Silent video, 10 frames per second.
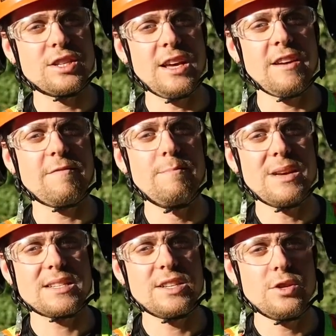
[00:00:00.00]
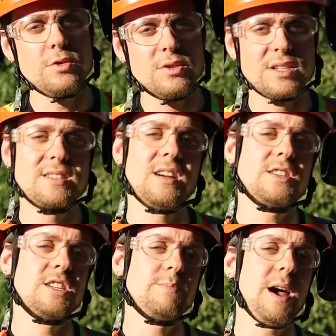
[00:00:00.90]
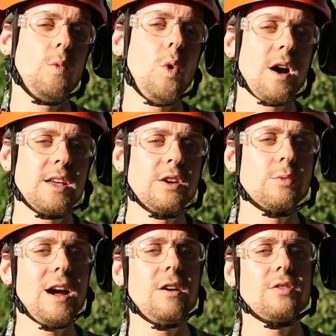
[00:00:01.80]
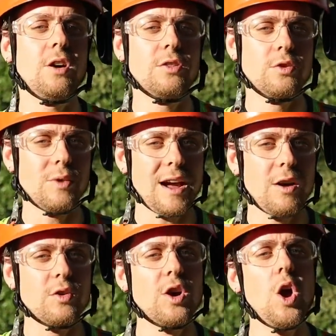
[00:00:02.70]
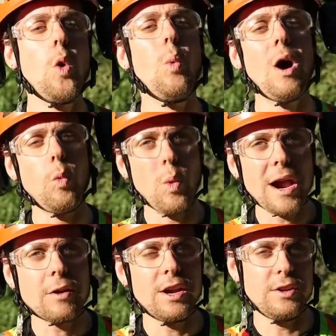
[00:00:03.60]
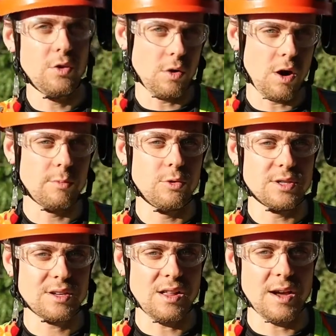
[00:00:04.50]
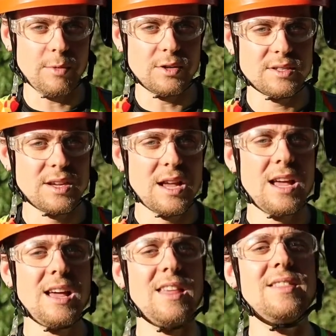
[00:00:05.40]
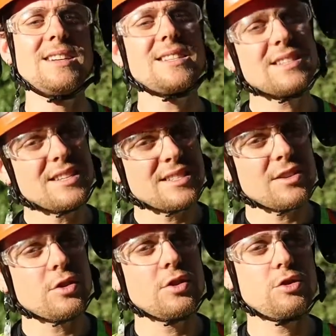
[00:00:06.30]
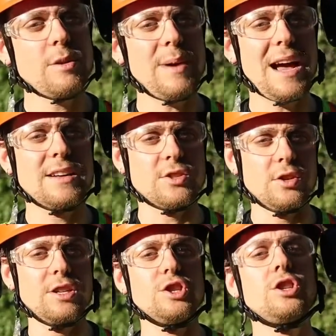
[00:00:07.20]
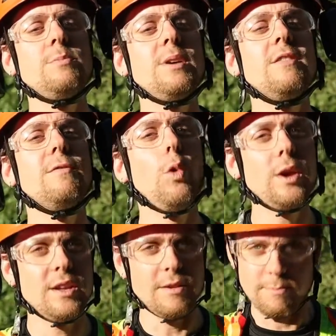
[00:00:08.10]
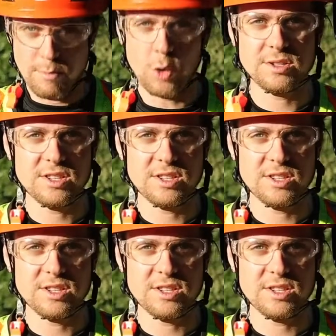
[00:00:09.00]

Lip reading: if misused, such as by walking around on the ground while wearing your arborist climbers. This is considered a trip hazard and should be avoided in most